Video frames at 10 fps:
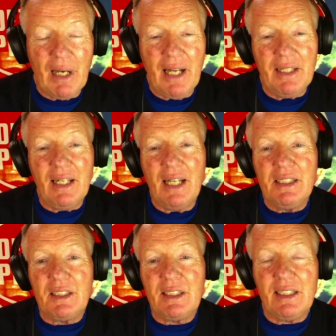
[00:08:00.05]
I
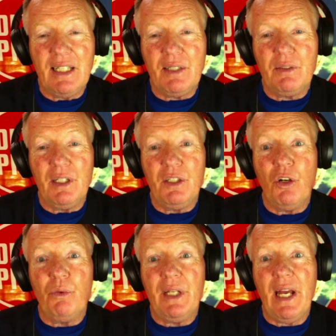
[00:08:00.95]
just think that
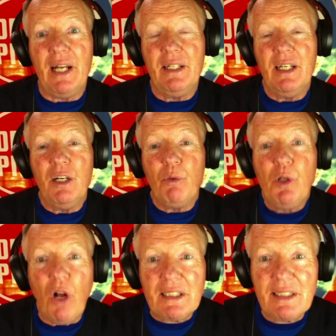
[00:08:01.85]
we
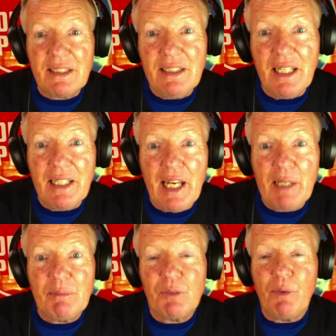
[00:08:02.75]
lost 68
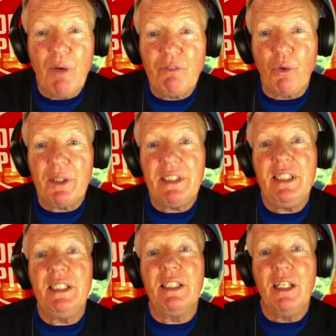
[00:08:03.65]
games, we won
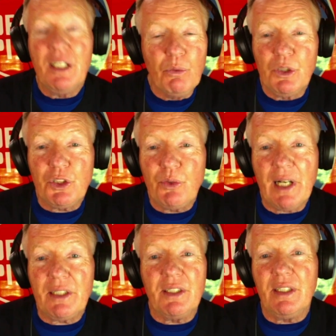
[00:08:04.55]
14, worst
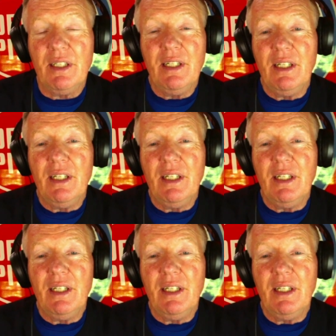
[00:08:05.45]
record,